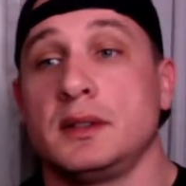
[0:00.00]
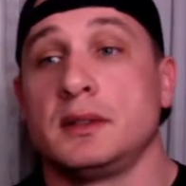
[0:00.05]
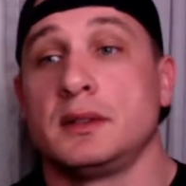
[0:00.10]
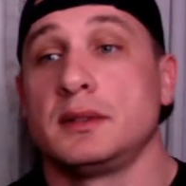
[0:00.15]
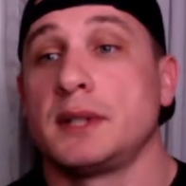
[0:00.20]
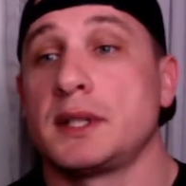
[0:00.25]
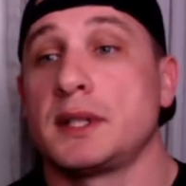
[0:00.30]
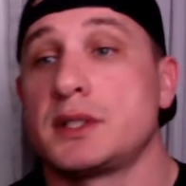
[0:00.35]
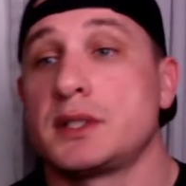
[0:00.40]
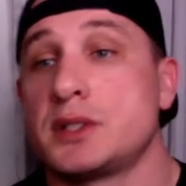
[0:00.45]

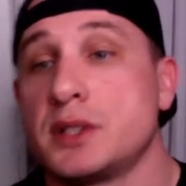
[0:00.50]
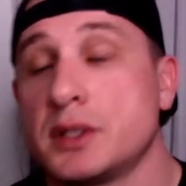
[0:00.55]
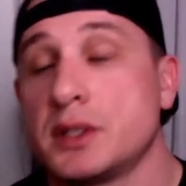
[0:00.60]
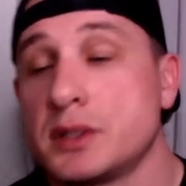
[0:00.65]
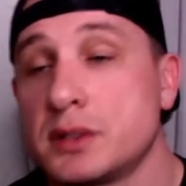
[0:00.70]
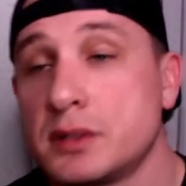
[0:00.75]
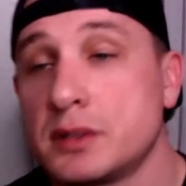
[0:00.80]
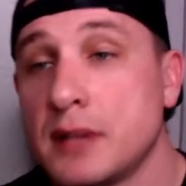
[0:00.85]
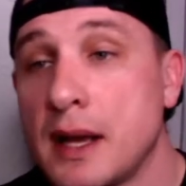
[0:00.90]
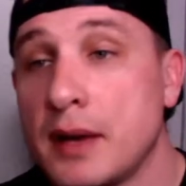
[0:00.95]
That's
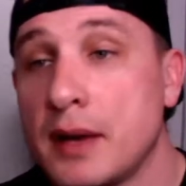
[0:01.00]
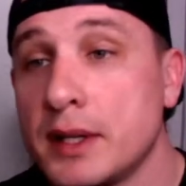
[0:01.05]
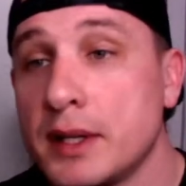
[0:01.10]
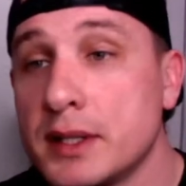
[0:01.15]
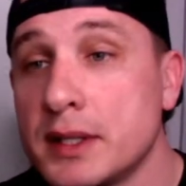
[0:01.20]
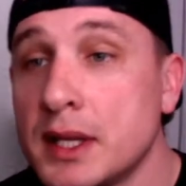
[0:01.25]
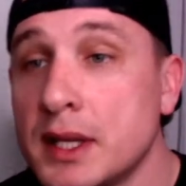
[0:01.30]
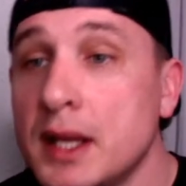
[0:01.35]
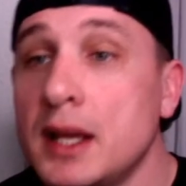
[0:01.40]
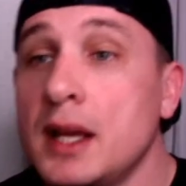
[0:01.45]
just how it
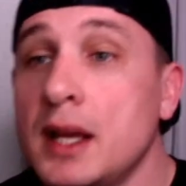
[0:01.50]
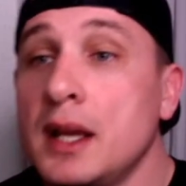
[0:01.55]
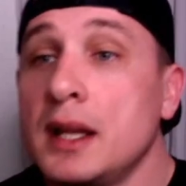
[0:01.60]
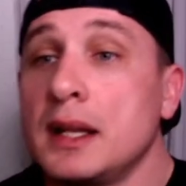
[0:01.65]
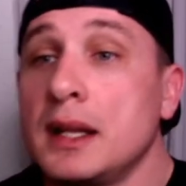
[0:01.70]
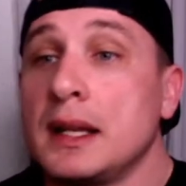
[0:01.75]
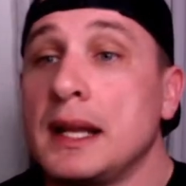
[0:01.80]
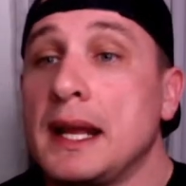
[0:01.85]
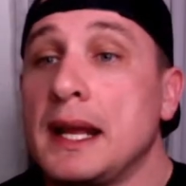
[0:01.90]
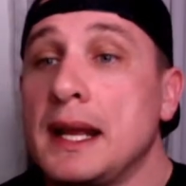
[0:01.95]
is.
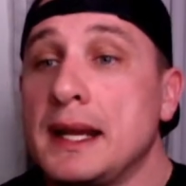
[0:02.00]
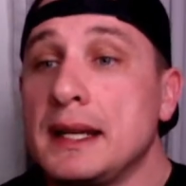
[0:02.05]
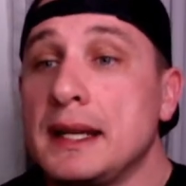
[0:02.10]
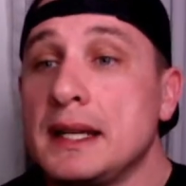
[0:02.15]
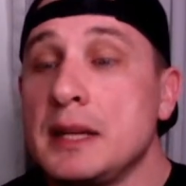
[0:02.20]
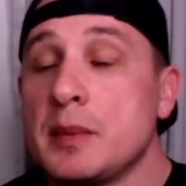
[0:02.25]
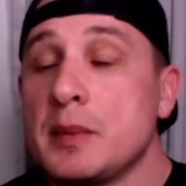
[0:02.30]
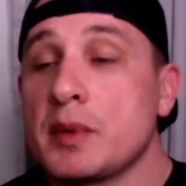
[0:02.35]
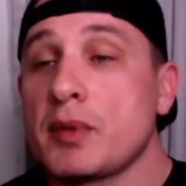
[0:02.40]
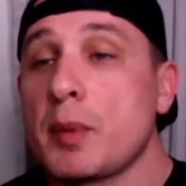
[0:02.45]
Le
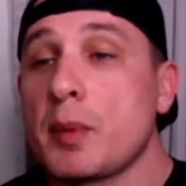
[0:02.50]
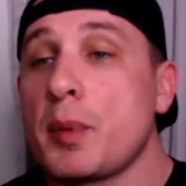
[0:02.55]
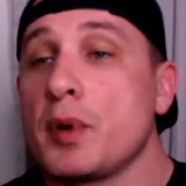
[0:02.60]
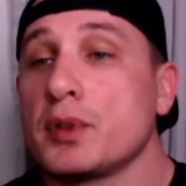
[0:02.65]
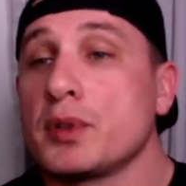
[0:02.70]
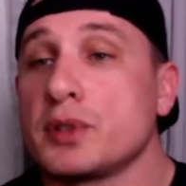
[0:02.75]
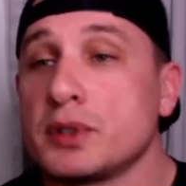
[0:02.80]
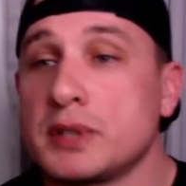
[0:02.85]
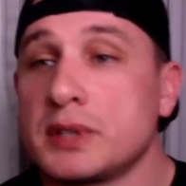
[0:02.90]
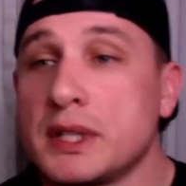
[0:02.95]
Ilima
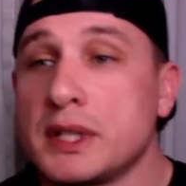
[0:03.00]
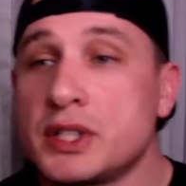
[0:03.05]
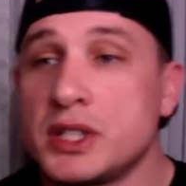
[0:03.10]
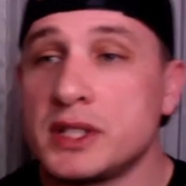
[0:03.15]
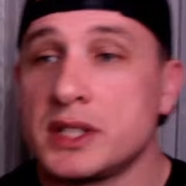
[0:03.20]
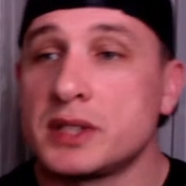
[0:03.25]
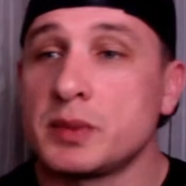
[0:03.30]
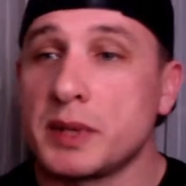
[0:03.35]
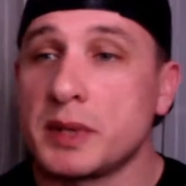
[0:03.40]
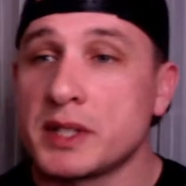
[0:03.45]
Raposo said she
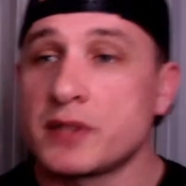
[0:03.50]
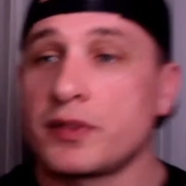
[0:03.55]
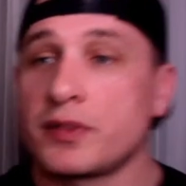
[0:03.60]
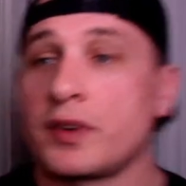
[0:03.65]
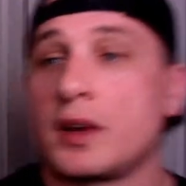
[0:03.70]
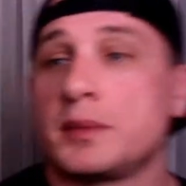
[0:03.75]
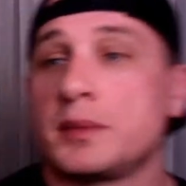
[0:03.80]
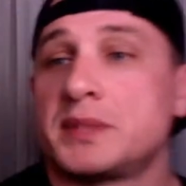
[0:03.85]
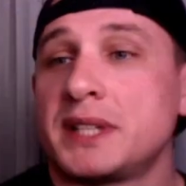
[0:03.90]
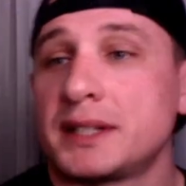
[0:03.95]
switched
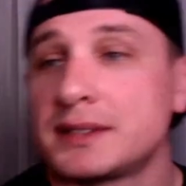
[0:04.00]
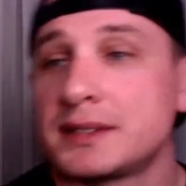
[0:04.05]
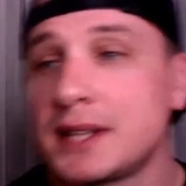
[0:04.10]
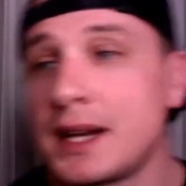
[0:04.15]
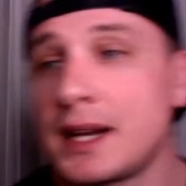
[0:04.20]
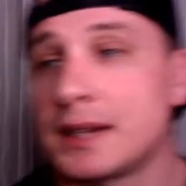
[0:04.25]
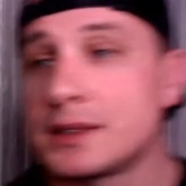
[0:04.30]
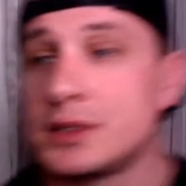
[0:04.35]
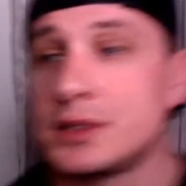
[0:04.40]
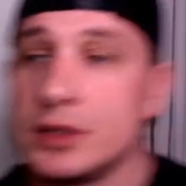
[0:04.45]
from
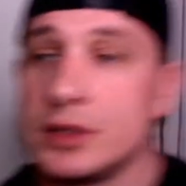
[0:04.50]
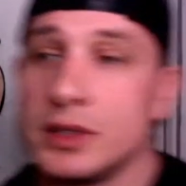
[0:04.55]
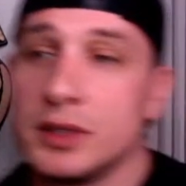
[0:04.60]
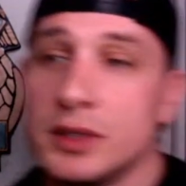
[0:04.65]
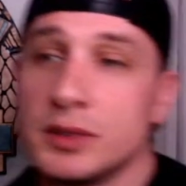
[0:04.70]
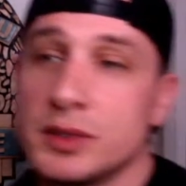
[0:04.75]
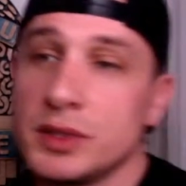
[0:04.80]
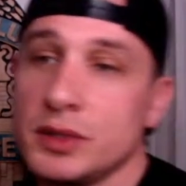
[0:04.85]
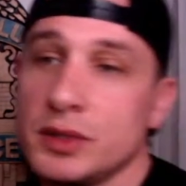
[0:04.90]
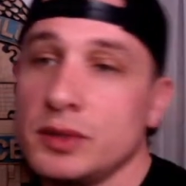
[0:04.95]
TikTok to
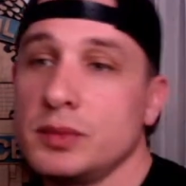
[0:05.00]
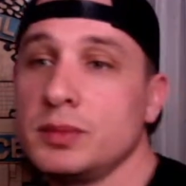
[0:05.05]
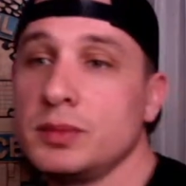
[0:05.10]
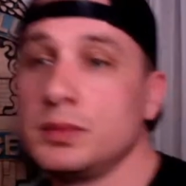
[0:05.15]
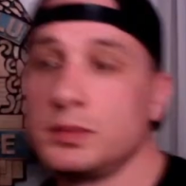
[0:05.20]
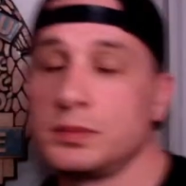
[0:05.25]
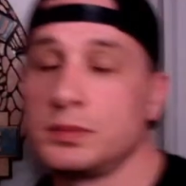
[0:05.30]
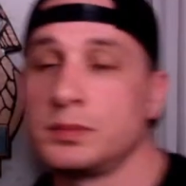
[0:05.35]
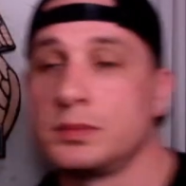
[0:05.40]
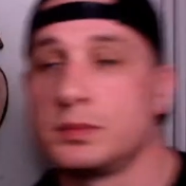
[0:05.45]
YouTube.
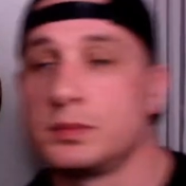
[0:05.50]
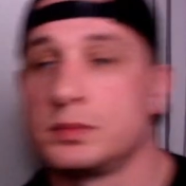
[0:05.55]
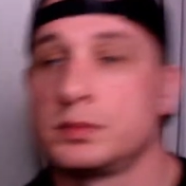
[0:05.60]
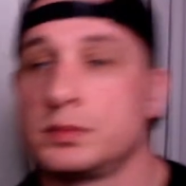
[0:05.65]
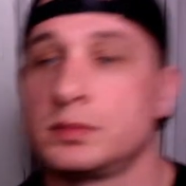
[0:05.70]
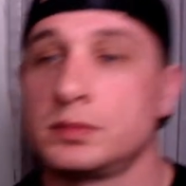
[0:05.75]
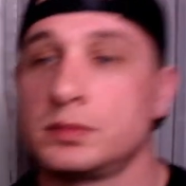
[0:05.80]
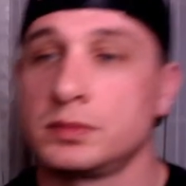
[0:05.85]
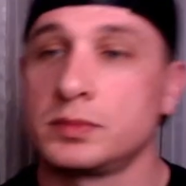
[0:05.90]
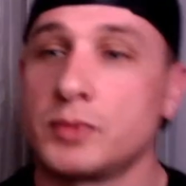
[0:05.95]

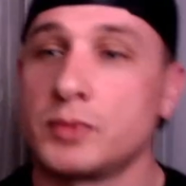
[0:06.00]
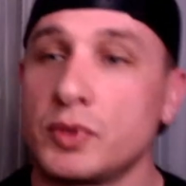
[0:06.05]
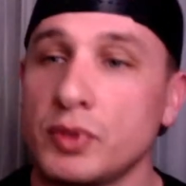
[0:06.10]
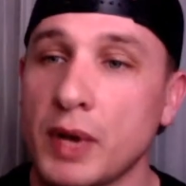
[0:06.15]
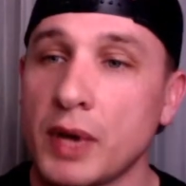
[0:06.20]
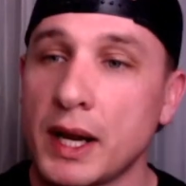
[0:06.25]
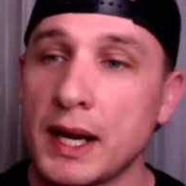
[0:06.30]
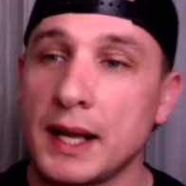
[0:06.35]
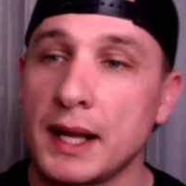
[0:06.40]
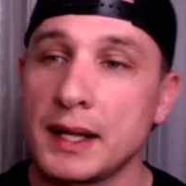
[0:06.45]

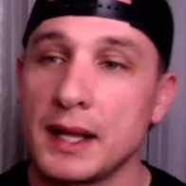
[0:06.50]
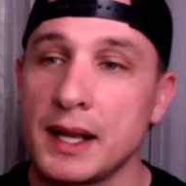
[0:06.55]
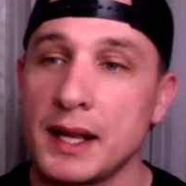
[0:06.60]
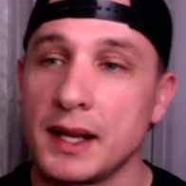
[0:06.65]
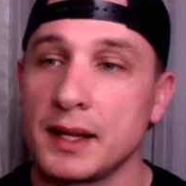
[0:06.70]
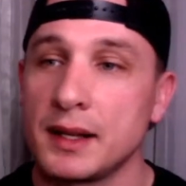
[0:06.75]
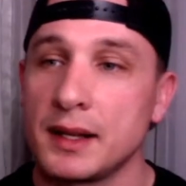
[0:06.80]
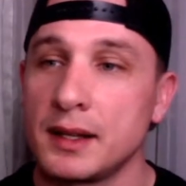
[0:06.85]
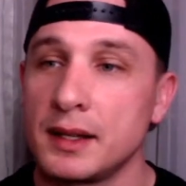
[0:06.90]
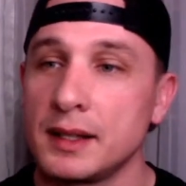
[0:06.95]
Right on, Le.
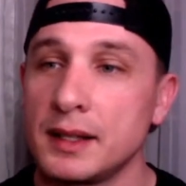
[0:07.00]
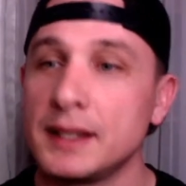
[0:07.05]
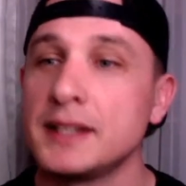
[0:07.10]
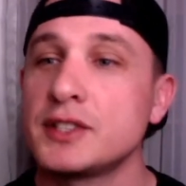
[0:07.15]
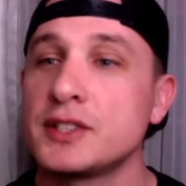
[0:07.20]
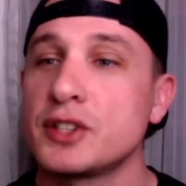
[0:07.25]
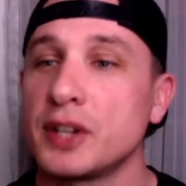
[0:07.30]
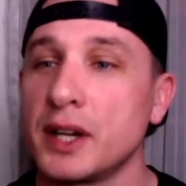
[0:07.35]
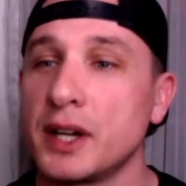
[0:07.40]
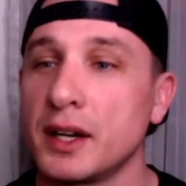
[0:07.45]
At
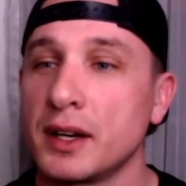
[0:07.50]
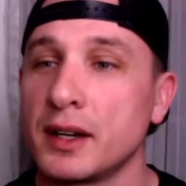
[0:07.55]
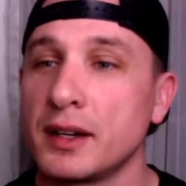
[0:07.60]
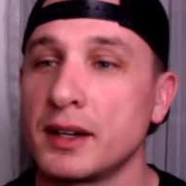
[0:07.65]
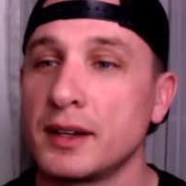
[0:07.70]
least you're here.